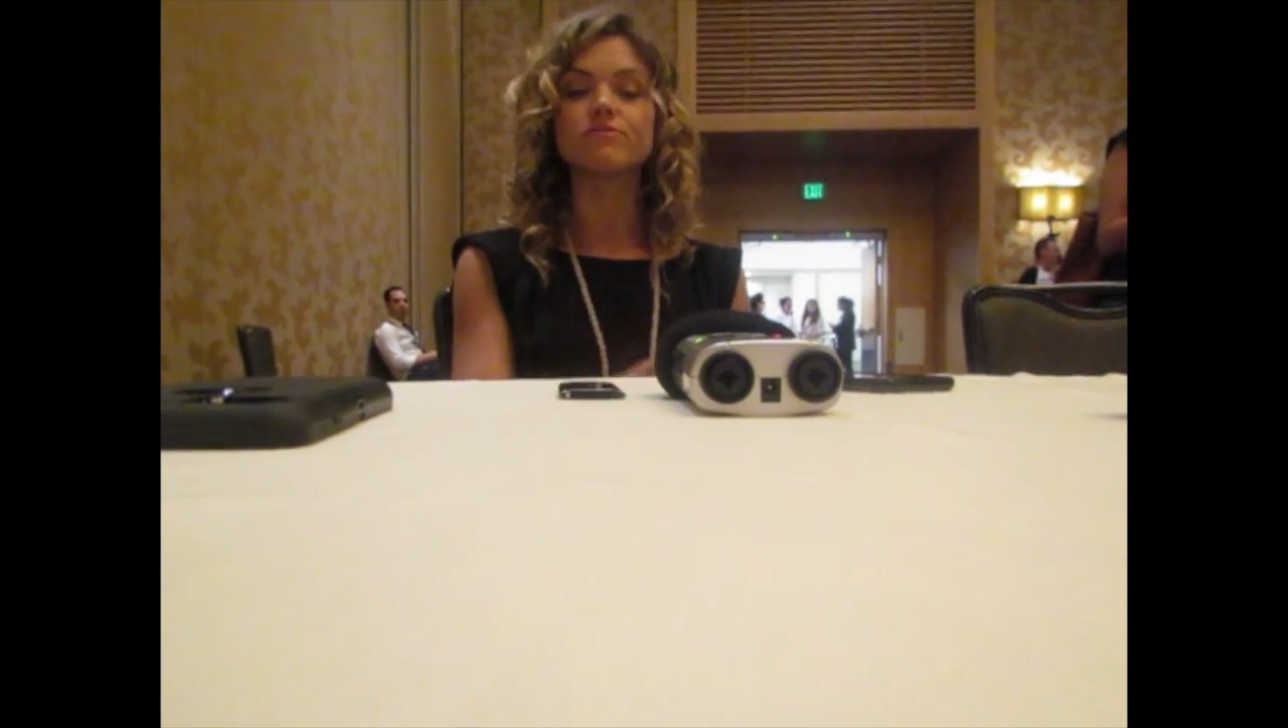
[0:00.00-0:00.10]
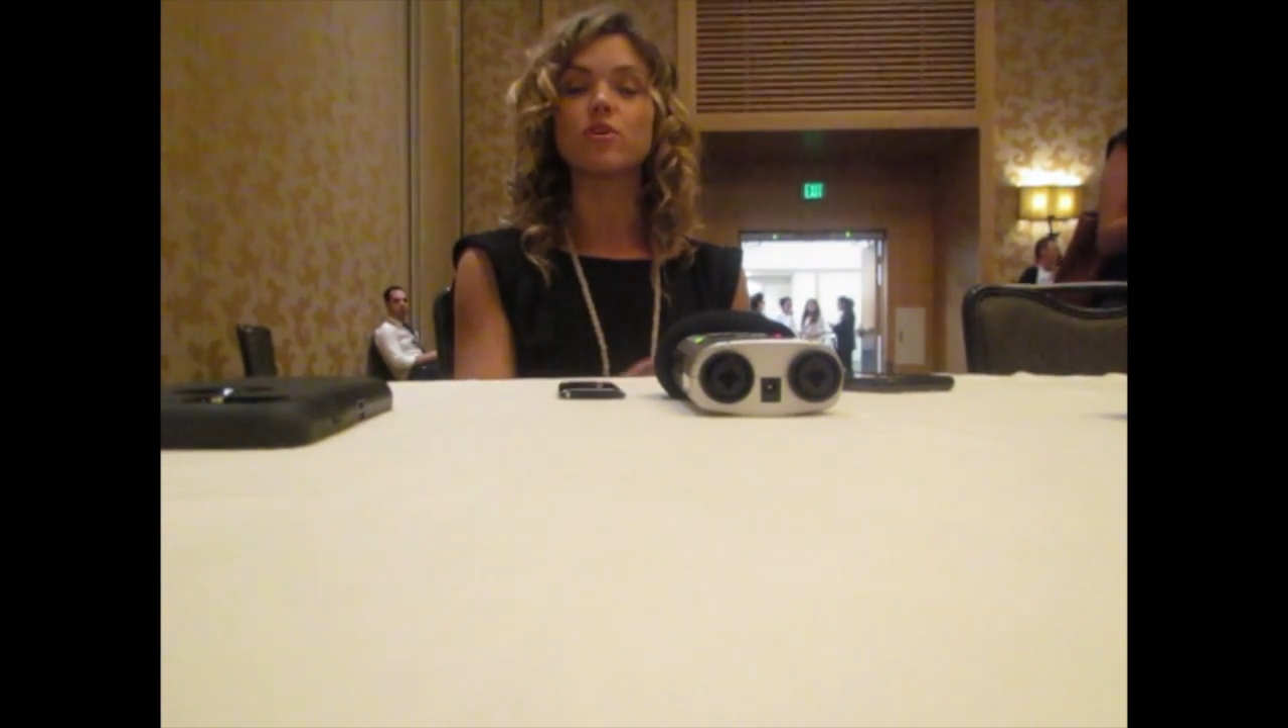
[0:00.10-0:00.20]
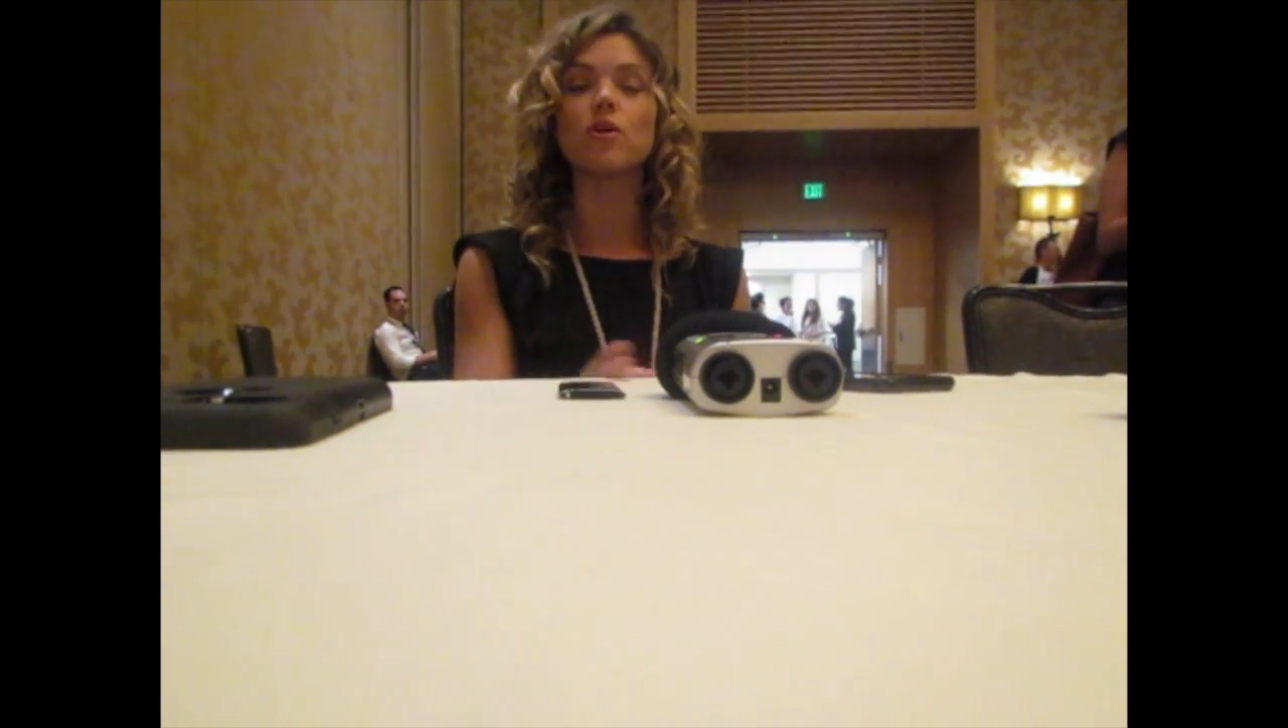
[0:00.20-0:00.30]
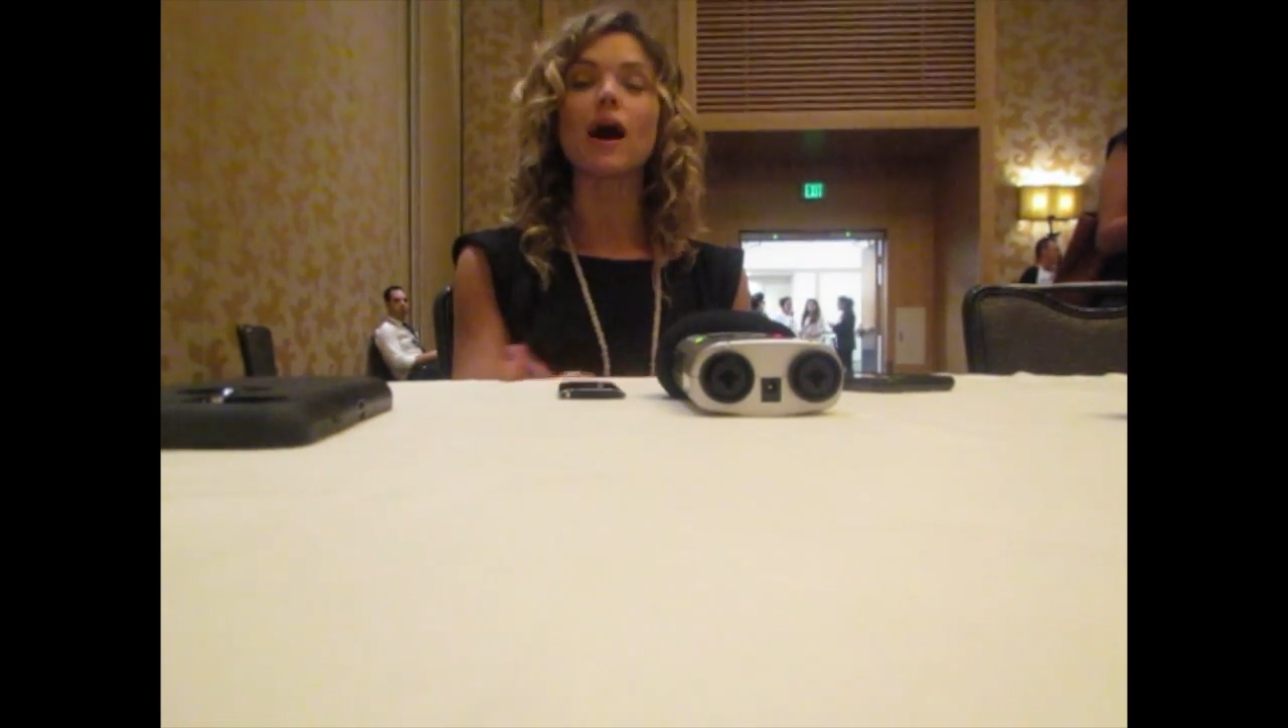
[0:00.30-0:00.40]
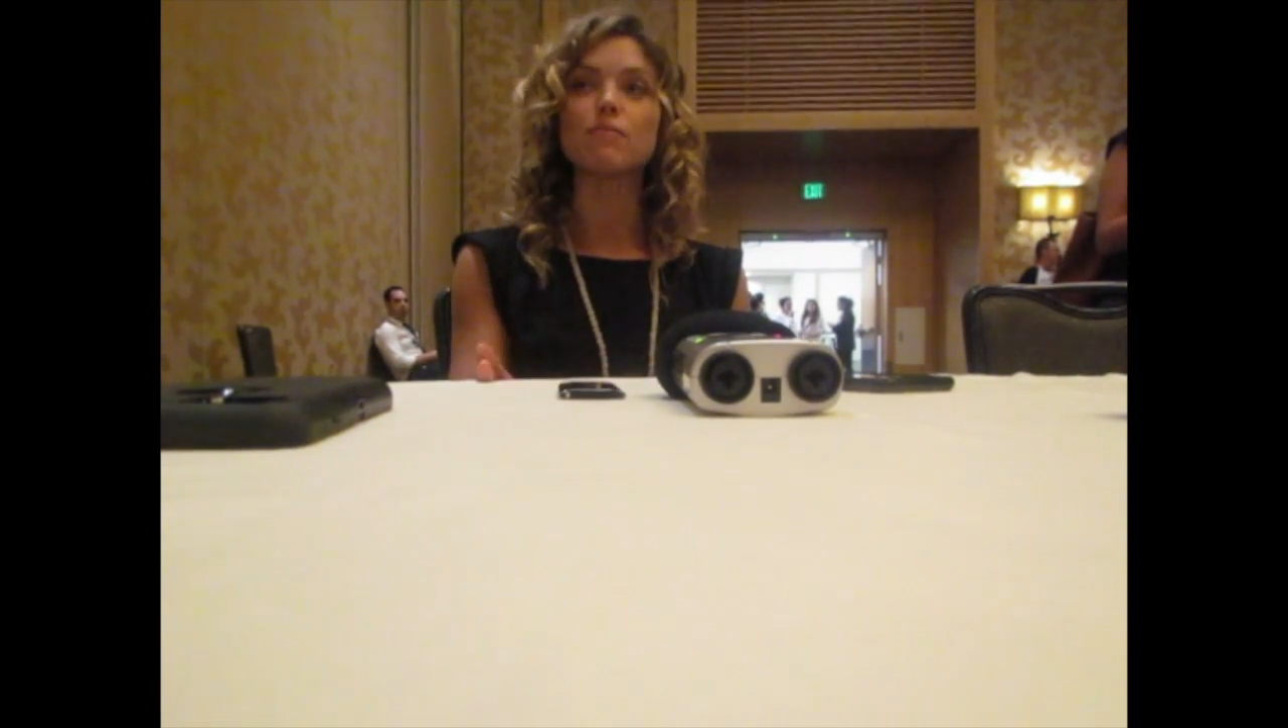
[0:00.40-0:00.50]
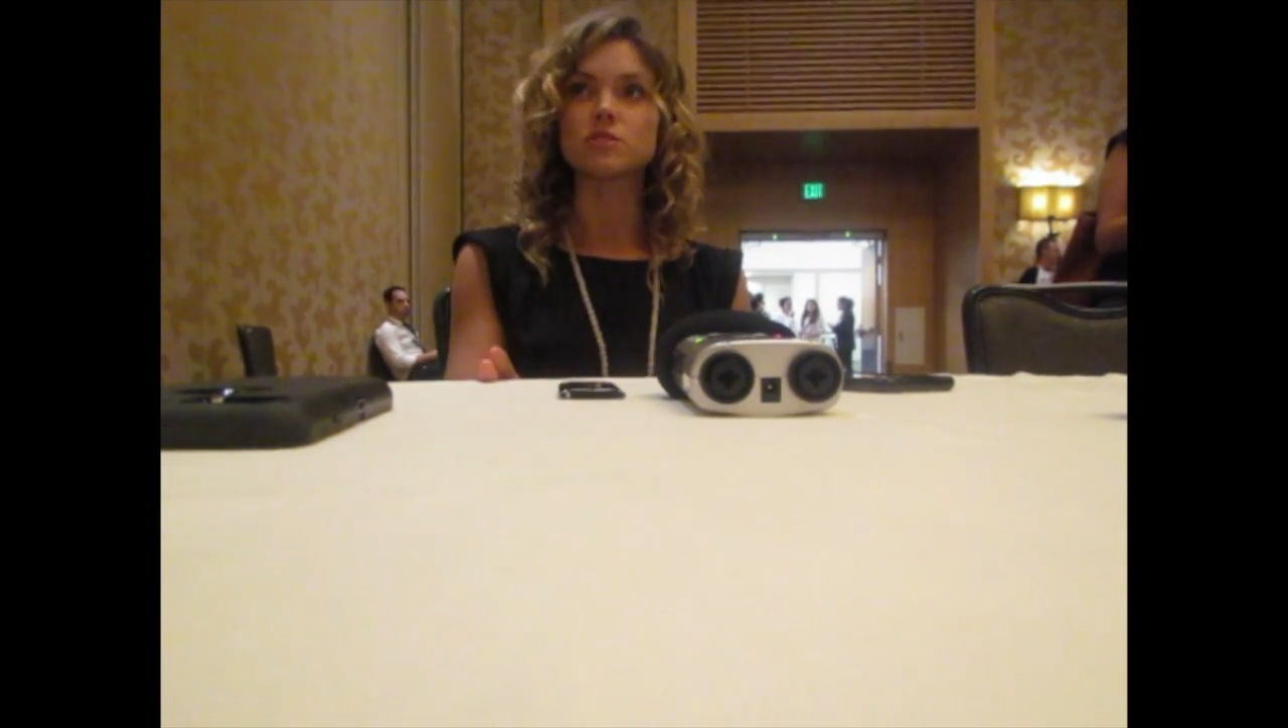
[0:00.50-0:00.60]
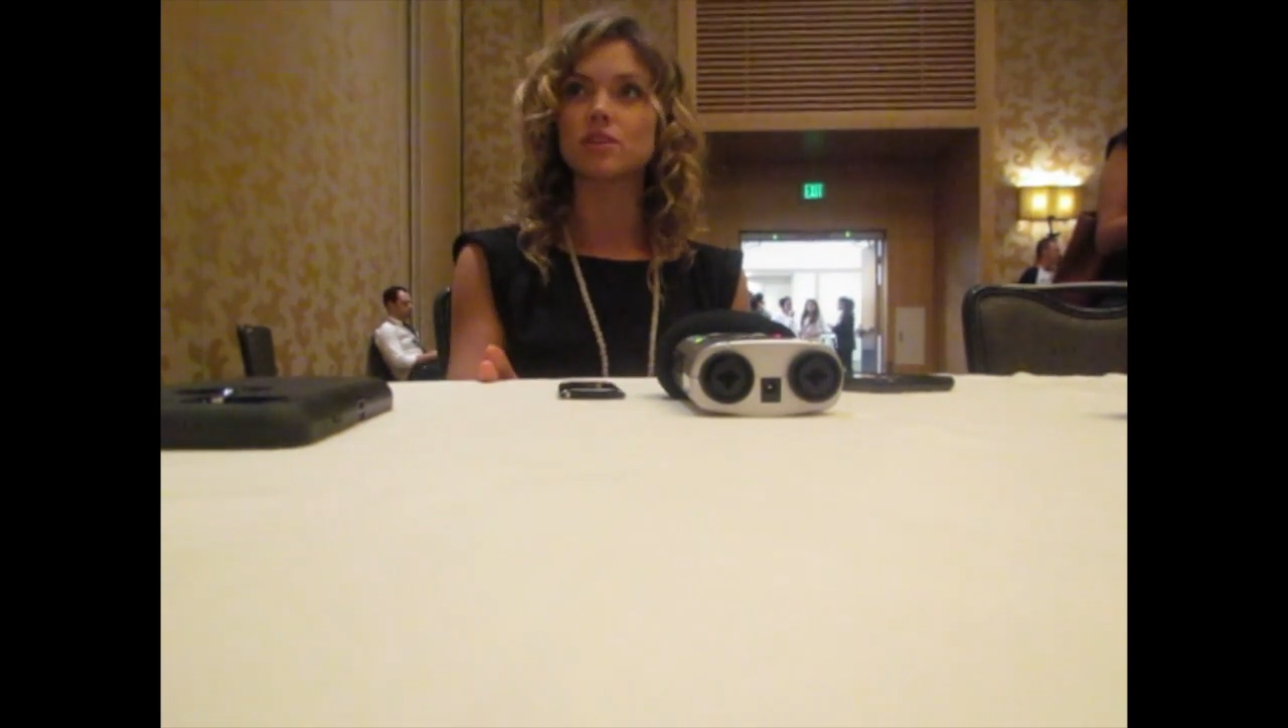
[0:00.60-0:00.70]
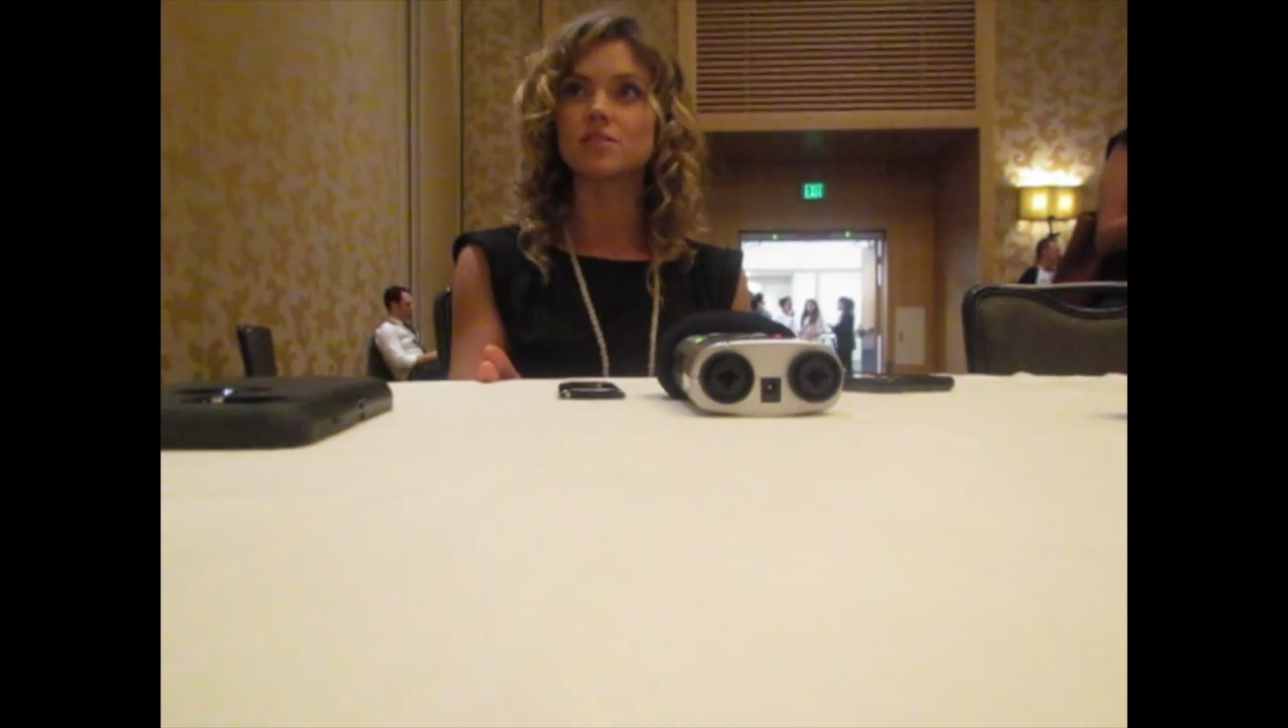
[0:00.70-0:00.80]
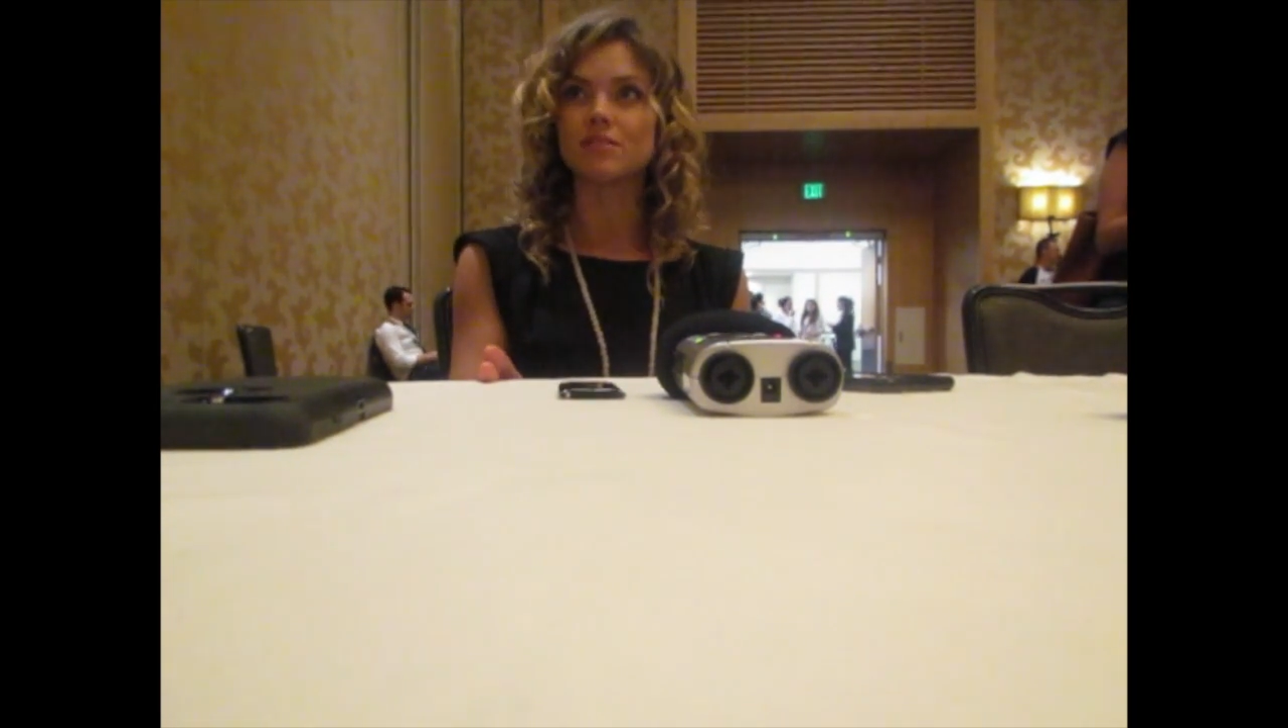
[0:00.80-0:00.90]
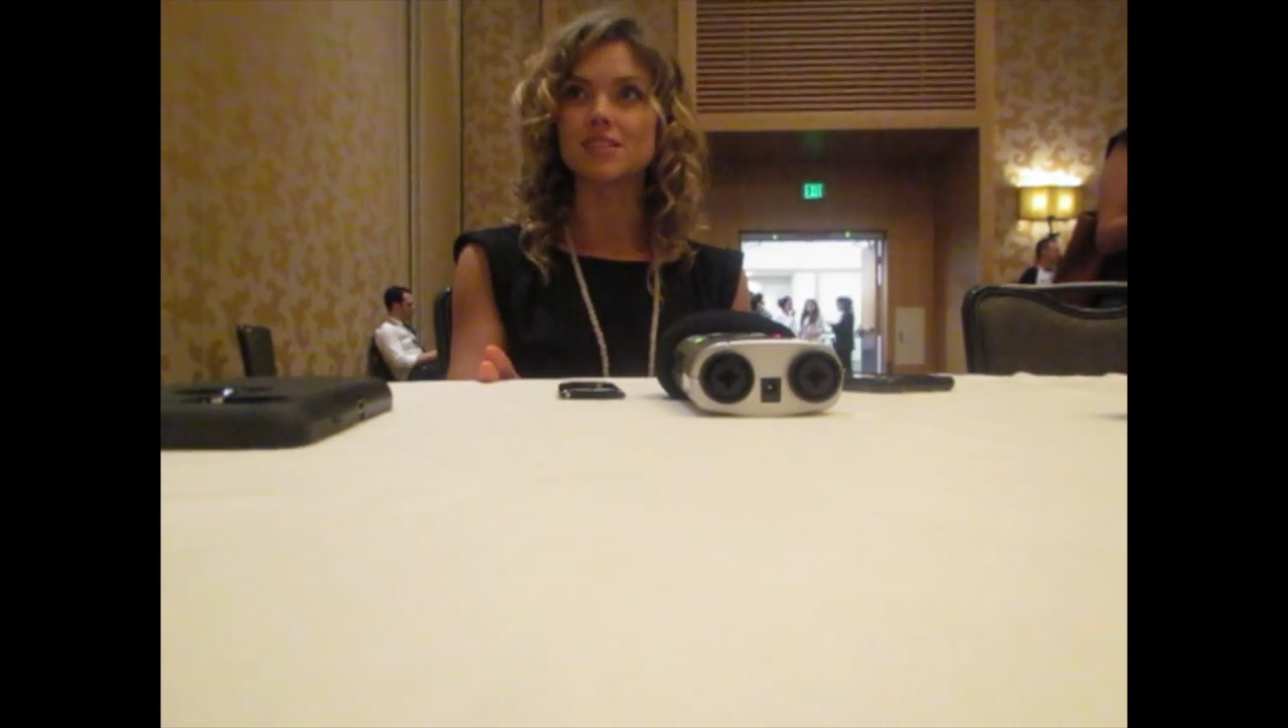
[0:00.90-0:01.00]
4
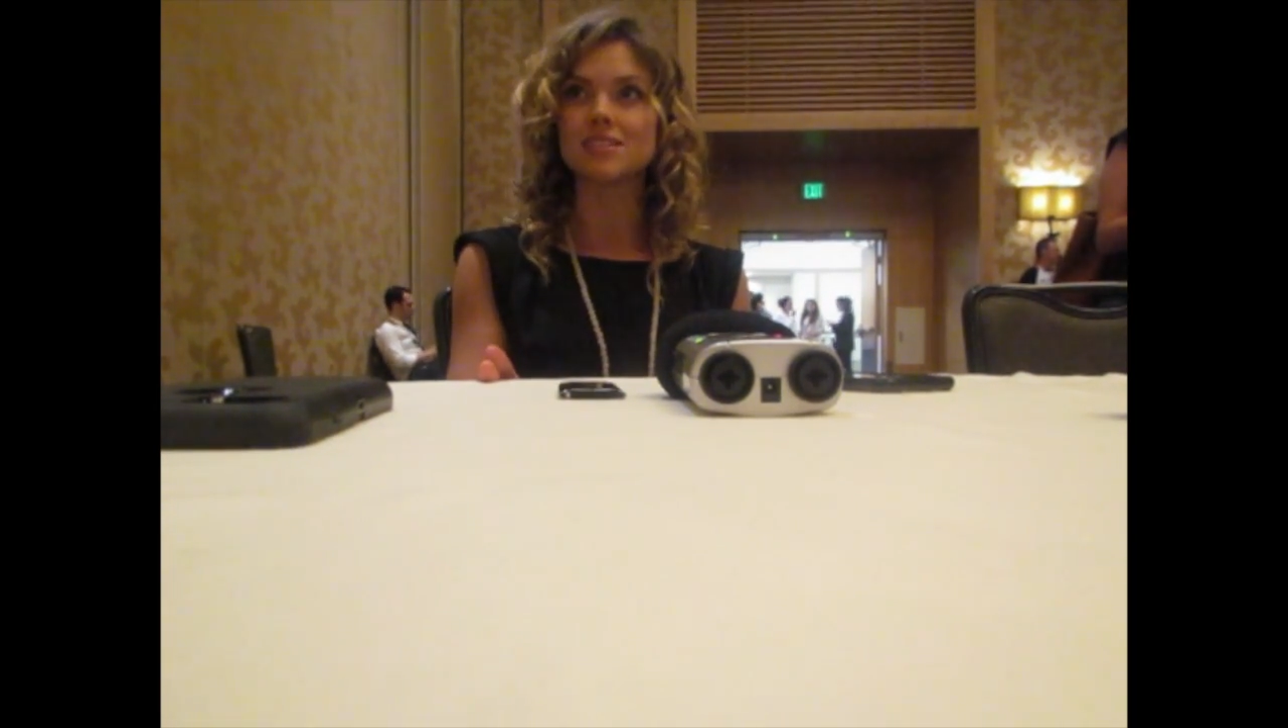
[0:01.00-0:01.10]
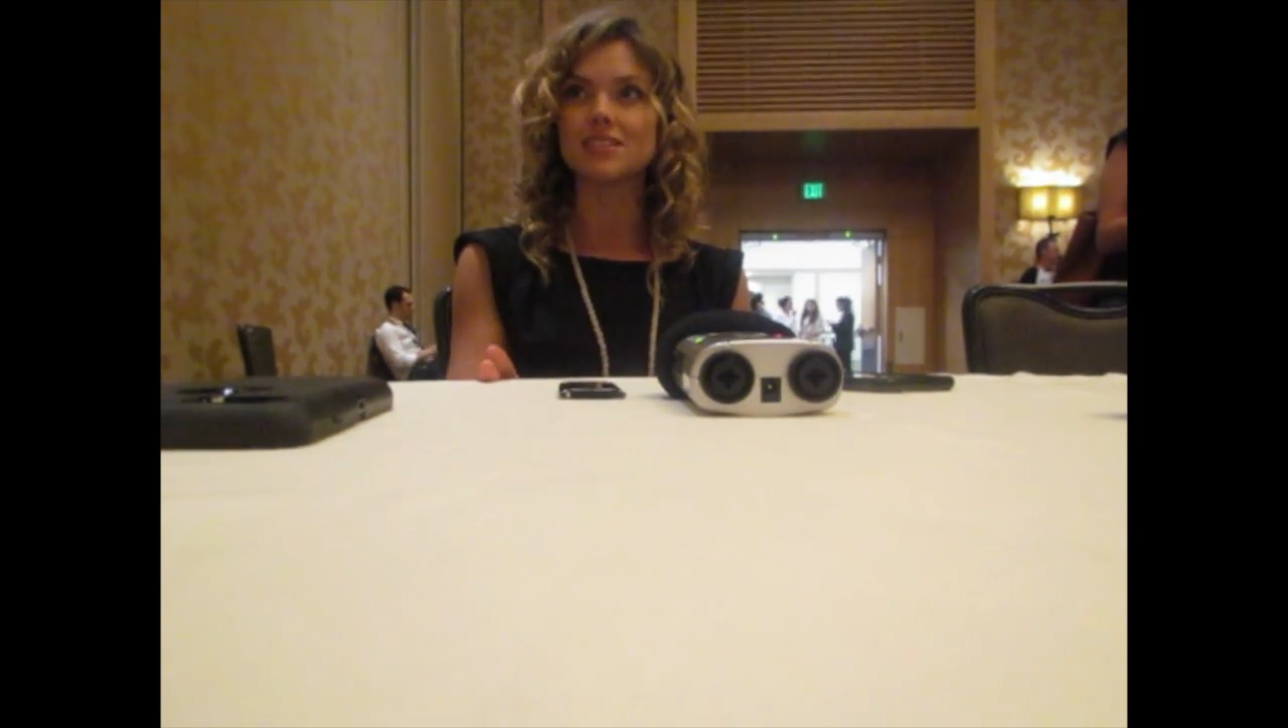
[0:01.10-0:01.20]
episodes of this